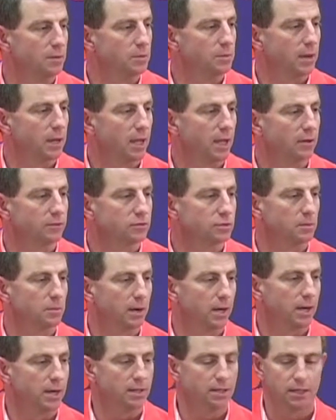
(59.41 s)
You may have
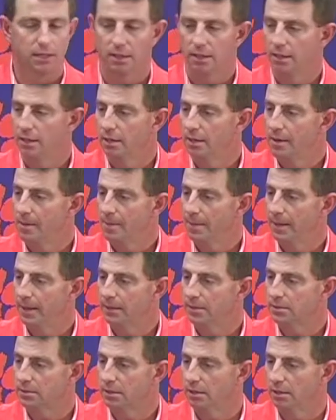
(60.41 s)
somebody
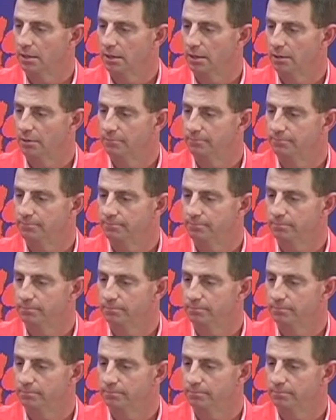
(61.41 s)
that